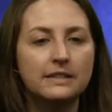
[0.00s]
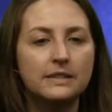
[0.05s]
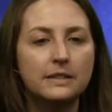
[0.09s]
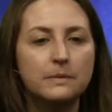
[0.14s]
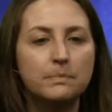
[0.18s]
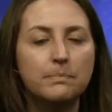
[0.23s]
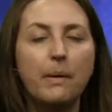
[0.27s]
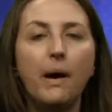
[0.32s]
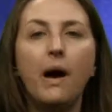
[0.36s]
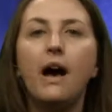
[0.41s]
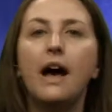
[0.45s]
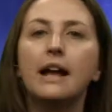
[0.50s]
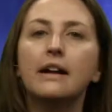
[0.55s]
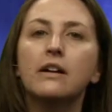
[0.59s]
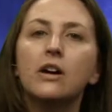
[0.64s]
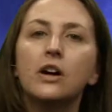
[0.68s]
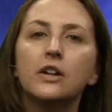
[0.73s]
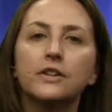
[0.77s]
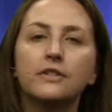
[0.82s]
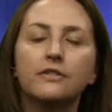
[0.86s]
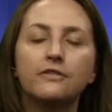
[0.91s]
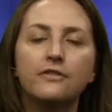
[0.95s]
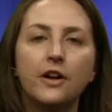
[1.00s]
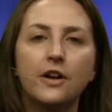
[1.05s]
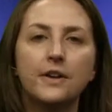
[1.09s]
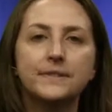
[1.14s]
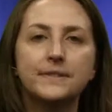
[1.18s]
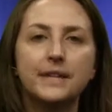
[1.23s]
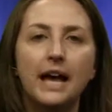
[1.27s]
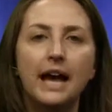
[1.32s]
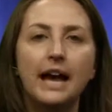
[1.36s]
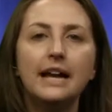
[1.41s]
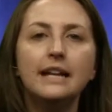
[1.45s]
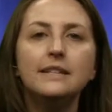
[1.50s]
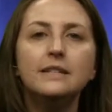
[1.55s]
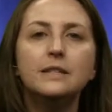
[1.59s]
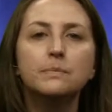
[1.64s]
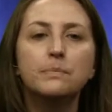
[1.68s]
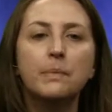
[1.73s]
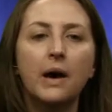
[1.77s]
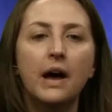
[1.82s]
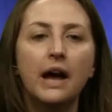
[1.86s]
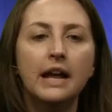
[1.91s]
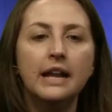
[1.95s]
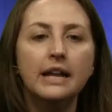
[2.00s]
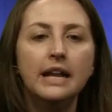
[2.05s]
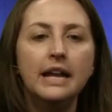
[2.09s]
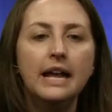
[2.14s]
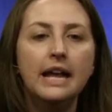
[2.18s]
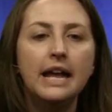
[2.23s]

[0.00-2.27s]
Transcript: spot called a false eye spot.